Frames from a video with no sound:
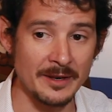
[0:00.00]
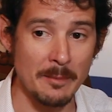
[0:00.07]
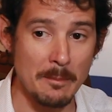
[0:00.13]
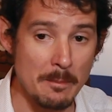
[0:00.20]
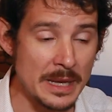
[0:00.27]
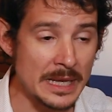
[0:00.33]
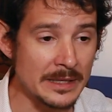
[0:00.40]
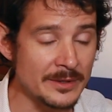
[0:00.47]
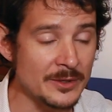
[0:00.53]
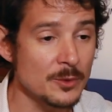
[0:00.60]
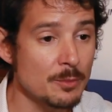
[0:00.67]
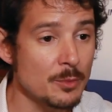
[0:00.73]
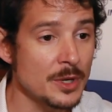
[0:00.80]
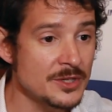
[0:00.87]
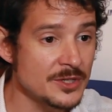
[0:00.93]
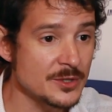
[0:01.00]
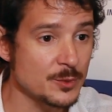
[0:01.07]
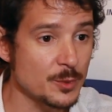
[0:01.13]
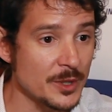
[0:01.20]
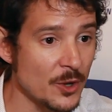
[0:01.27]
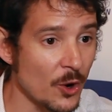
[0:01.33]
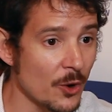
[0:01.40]
and build new bridges
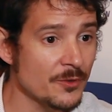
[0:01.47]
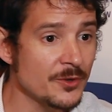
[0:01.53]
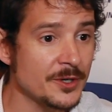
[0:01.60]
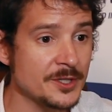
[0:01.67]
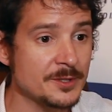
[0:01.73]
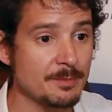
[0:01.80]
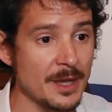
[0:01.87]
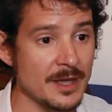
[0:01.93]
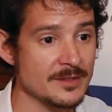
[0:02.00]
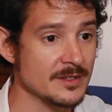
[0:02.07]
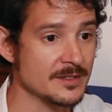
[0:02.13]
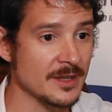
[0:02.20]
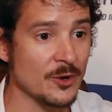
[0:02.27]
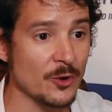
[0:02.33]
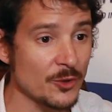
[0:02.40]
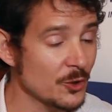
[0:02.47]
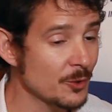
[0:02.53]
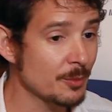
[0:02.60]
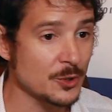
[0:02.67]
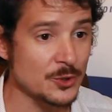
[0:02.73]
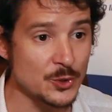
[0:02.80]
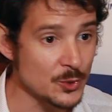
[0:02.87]
with other spaces and other
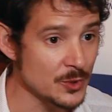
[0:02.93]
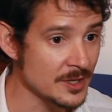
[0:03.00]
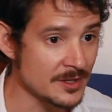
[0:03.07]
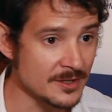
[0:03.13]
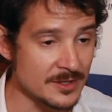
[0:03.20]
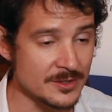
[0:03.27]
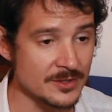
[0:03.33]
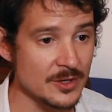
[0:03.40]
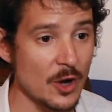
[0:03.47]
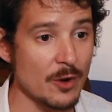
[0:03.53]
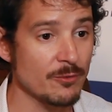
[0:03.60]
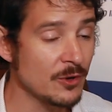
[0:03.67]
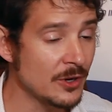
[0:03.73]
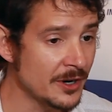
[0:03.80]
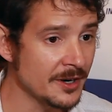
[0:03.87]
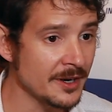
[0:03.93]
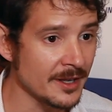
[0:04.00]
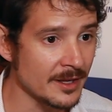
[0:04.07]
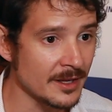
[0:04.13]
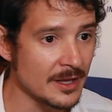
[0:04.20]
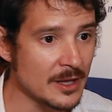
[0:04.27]
opportunities of learning,